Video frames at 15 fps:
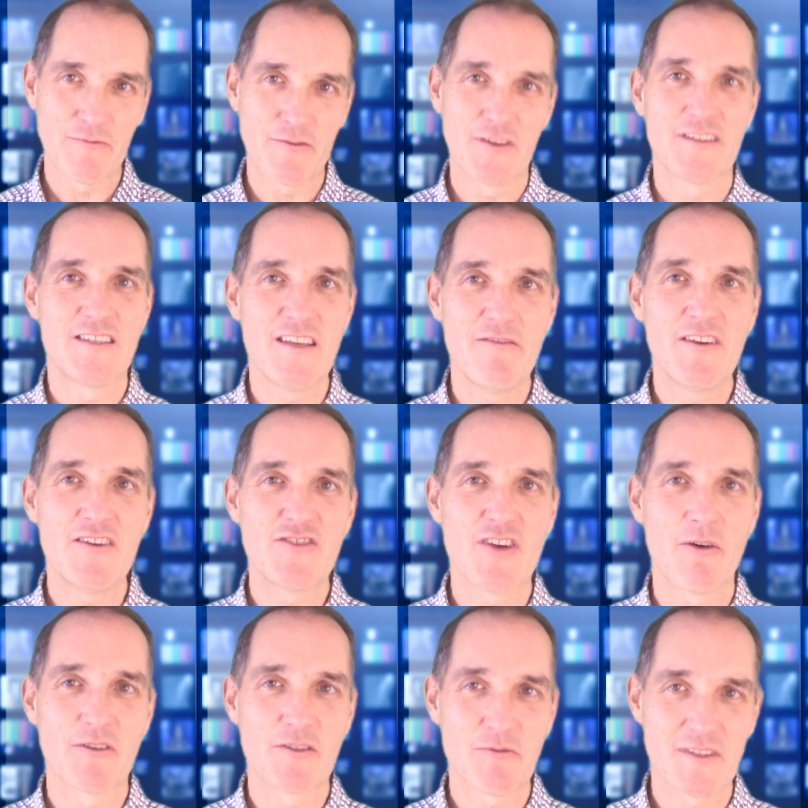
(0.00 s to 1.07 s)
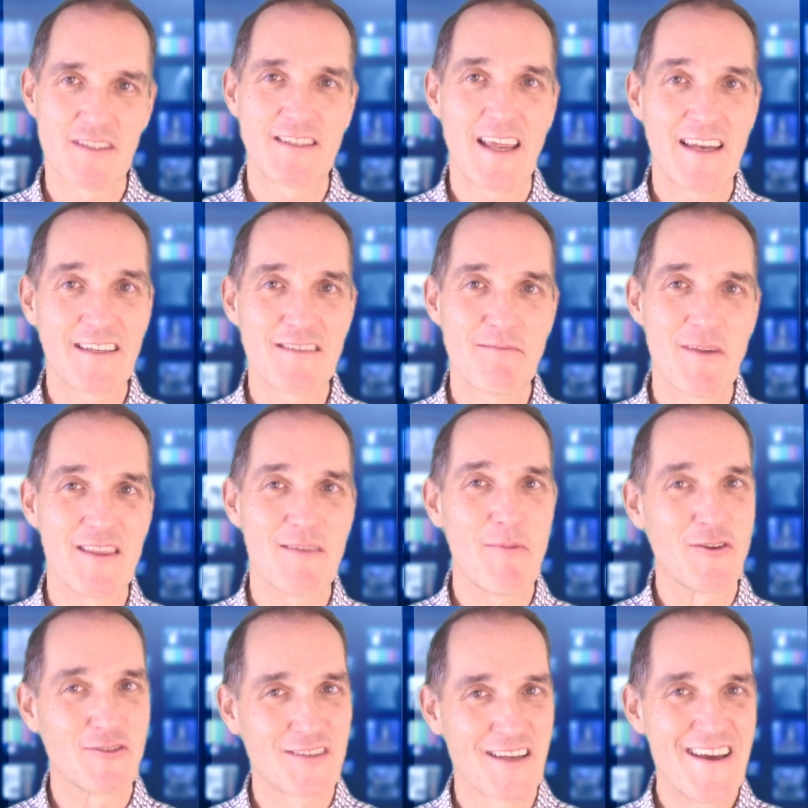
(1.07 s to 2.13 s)
for a TV show which was intended to be the
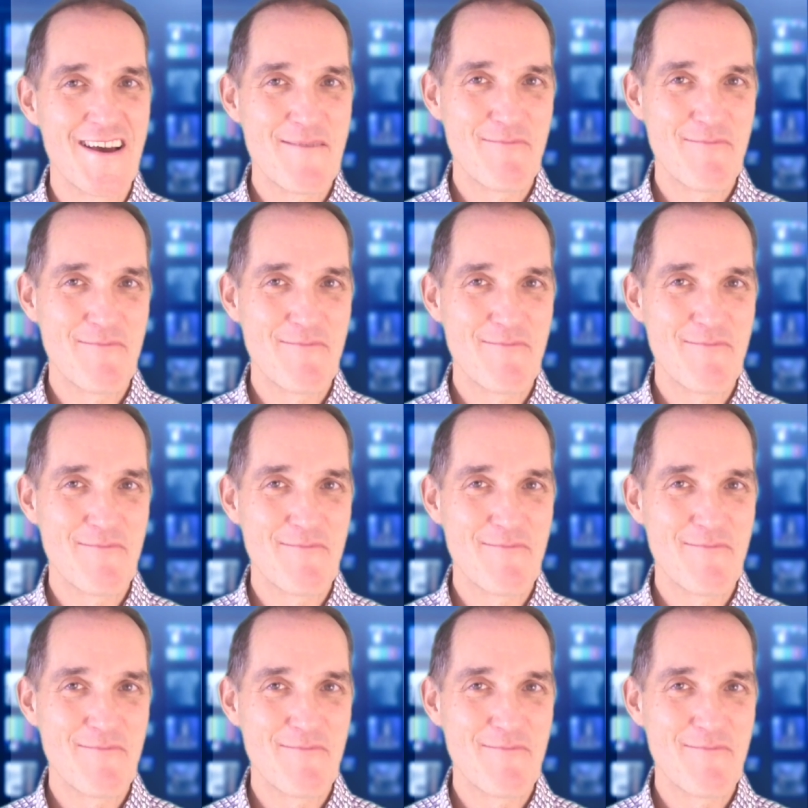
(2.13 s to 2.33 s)
most